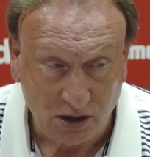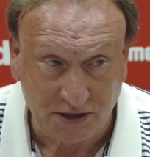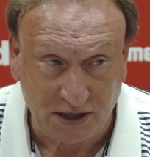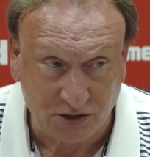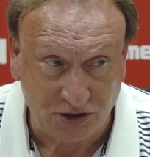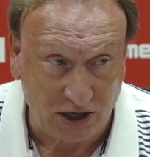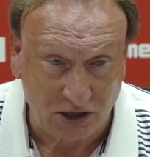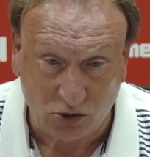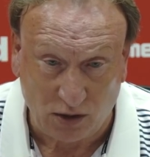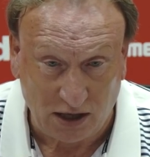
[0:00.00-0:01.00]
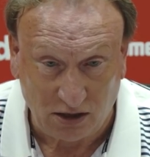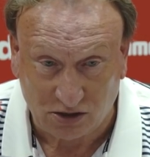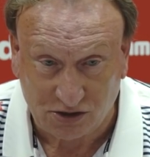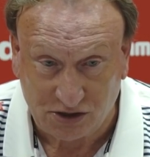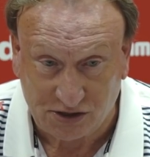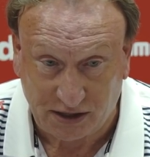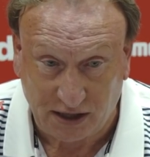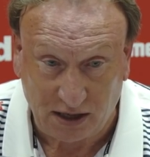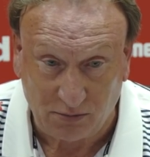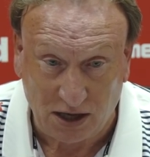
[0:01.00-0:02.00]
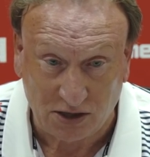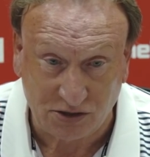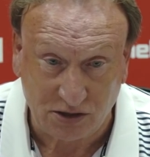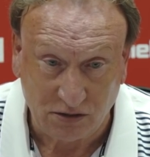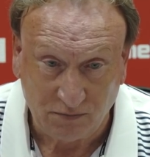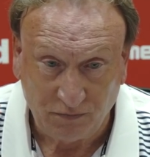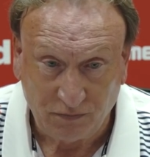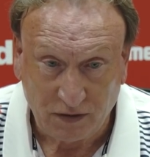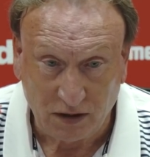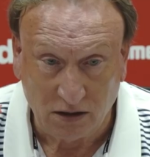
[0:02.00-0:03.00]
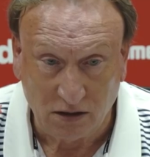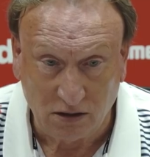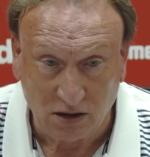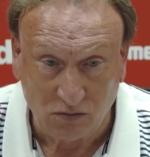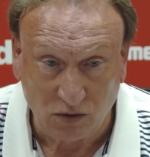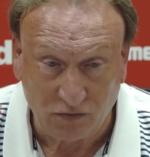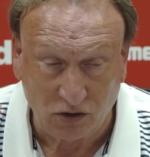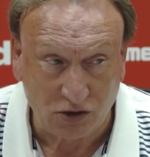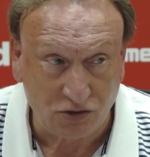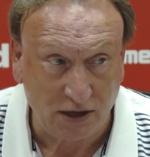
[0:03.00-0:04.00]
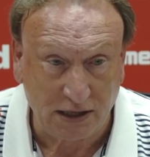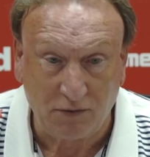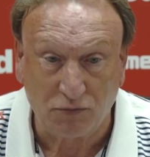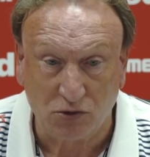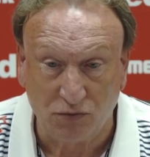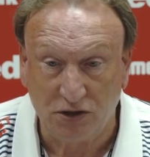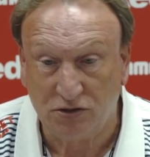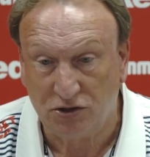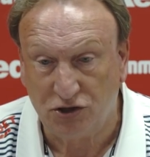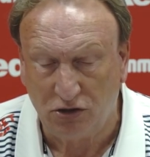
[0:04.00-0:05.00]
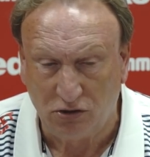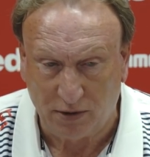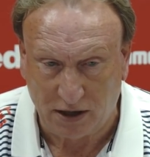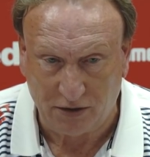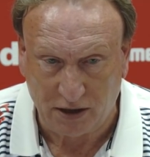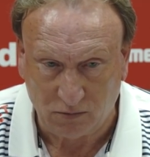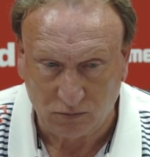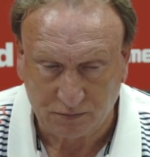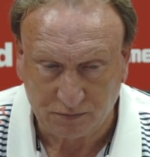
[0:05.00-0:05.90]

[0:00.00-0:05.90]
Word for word: It has changed quite a lot since they came last, and and we've got to try and give them something to cheer about now.